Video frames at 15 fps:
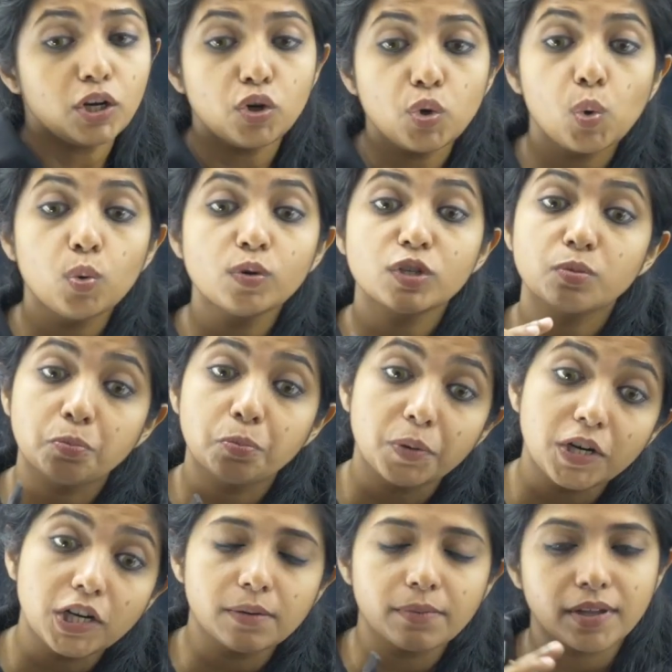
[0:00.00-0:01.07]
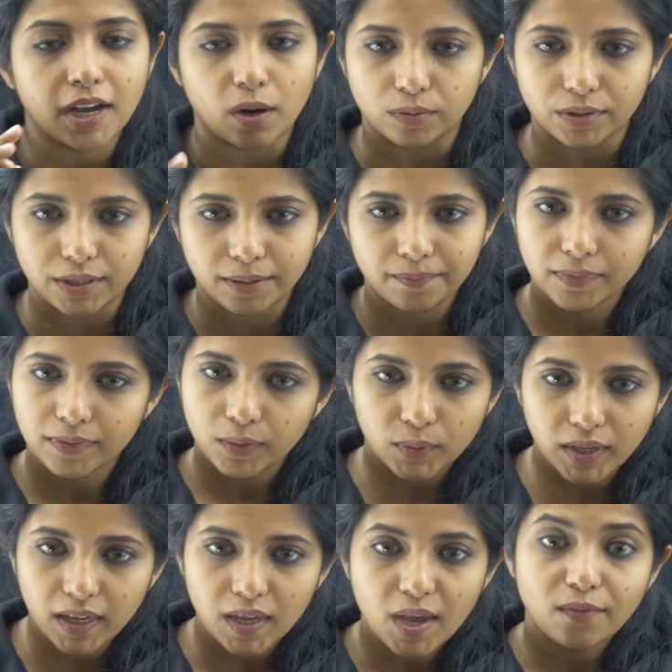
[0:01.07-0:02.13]
low sperm count.
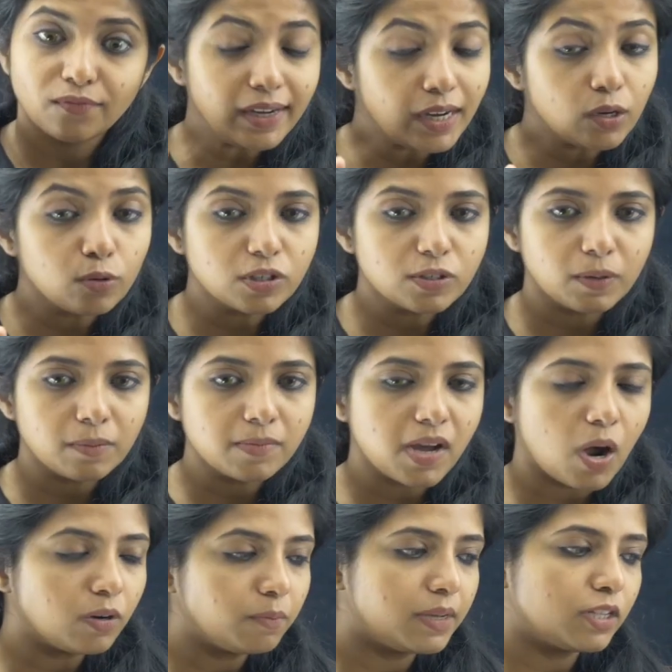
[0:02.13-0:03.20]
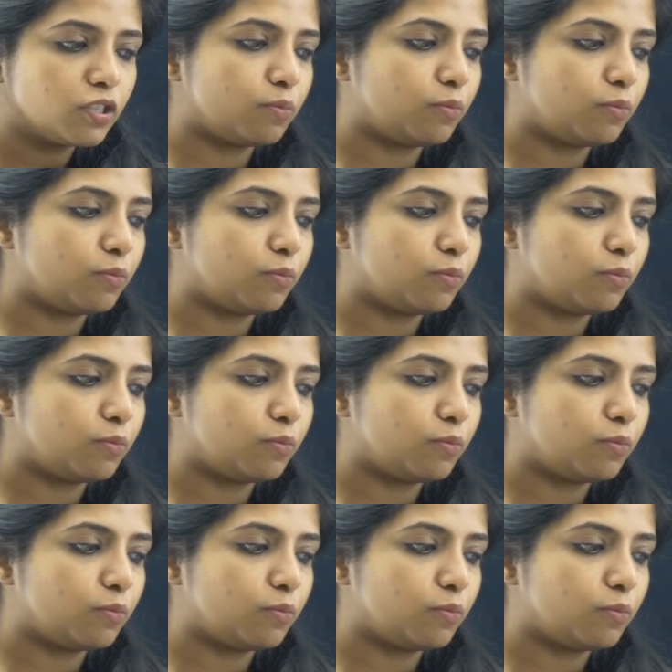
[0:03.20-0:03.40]
Okay, very low sperm count means